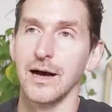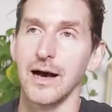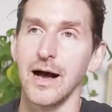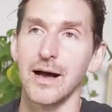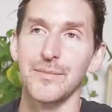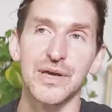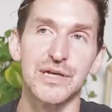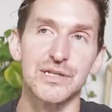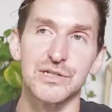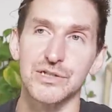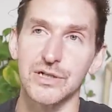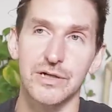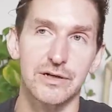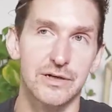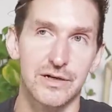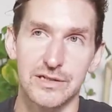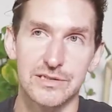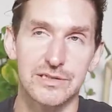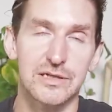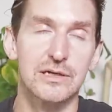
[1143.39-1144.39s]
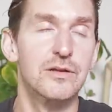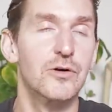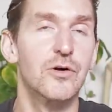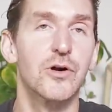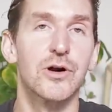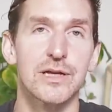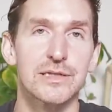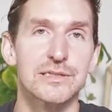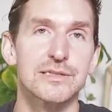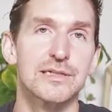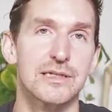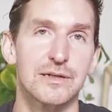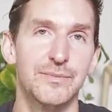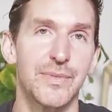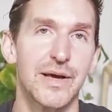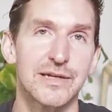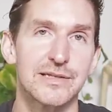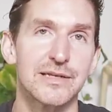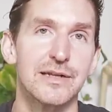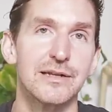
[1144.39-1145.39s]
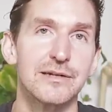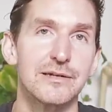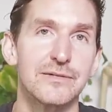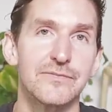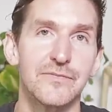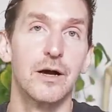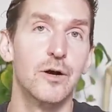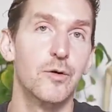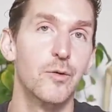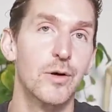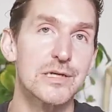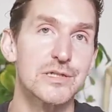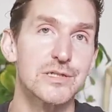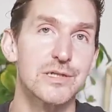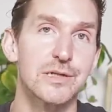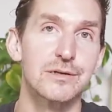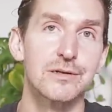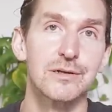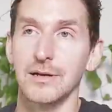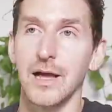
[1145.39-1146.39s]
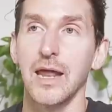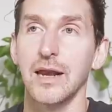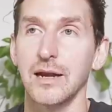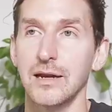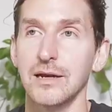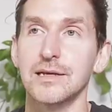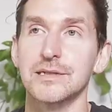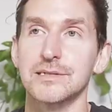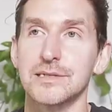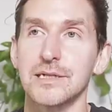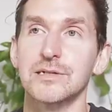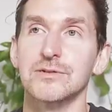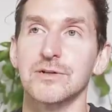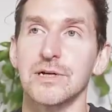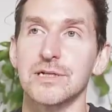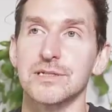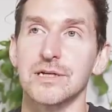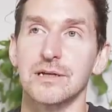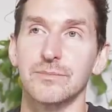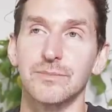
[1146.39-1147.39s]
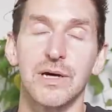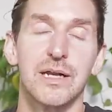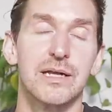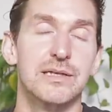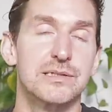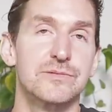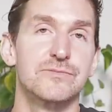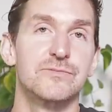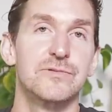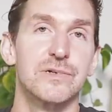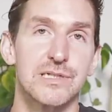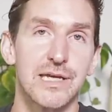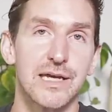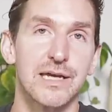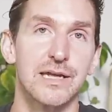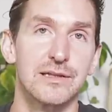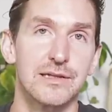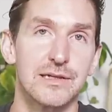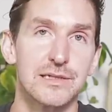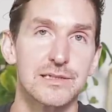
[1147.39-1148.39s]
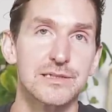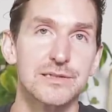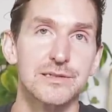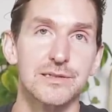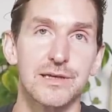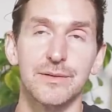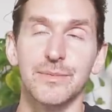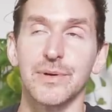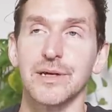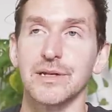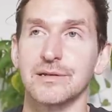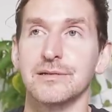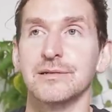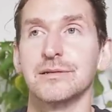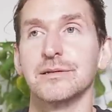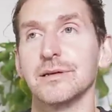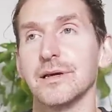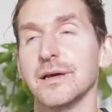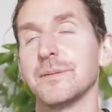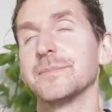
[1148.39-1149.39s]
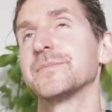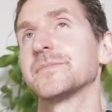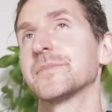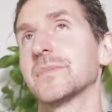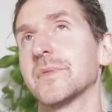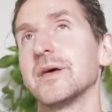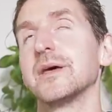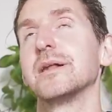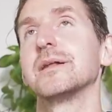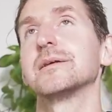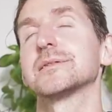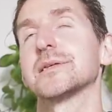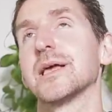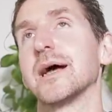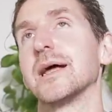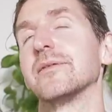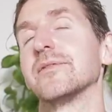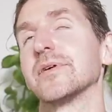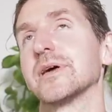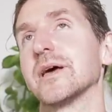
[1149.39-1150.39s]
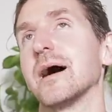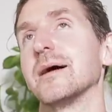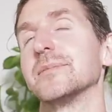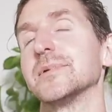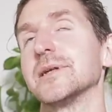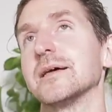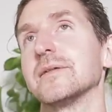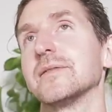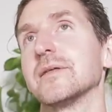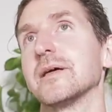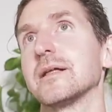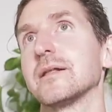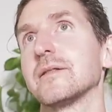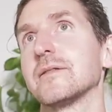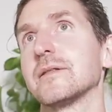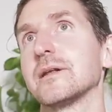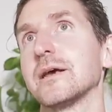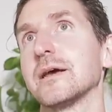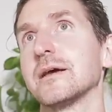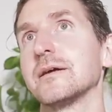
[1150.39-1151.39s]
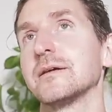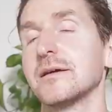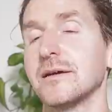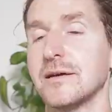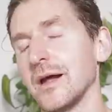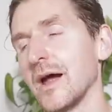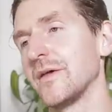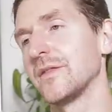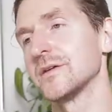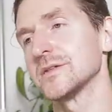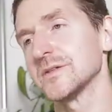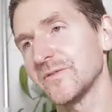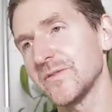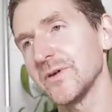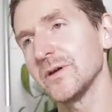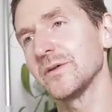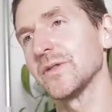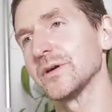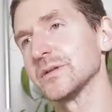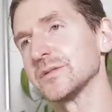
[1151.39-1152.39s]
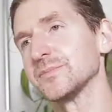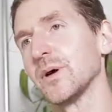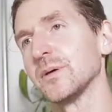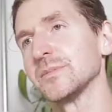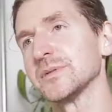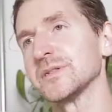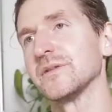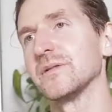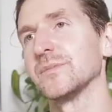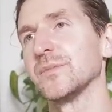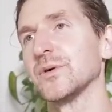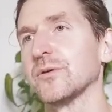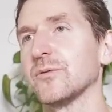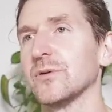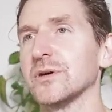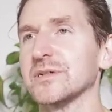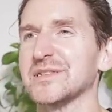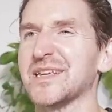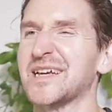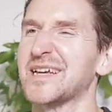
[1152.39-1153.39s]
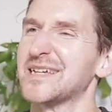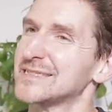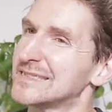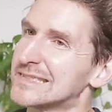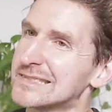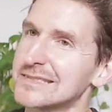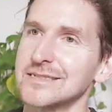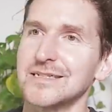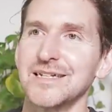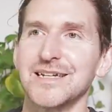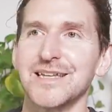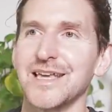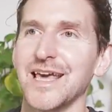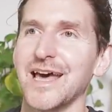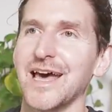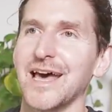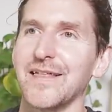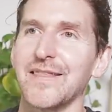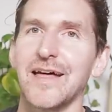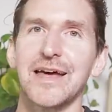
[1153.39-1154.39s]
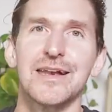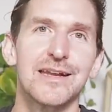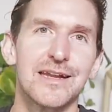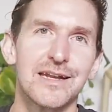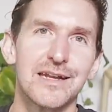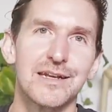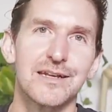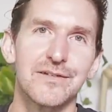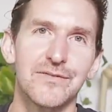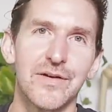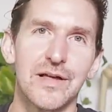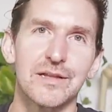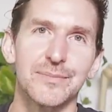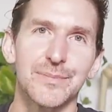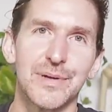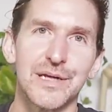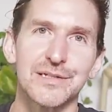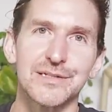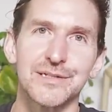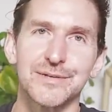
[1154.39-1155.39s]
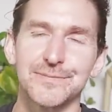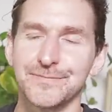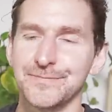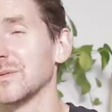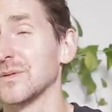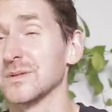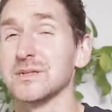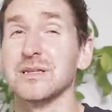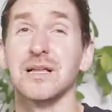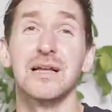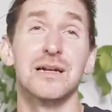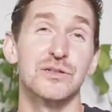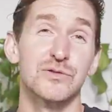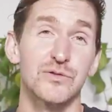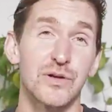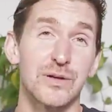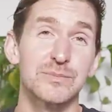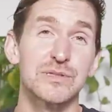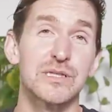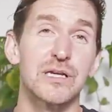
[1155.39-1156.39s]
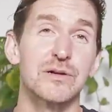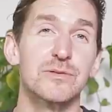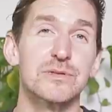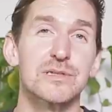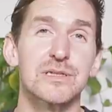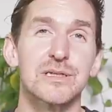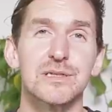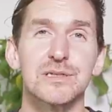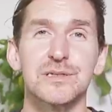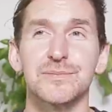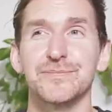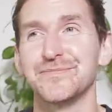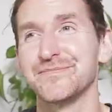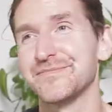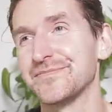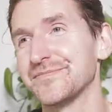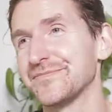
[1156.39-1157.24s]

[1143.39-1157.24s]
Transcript: I mean, sure, it's gloriously demented, no question. And it is interesting, but it's ridiculous. I mean, it is kind of a comedy at the end of the day. And there's a few of those moments in the book where it's like, yeah, that needed development. There's a lot of dream sequences.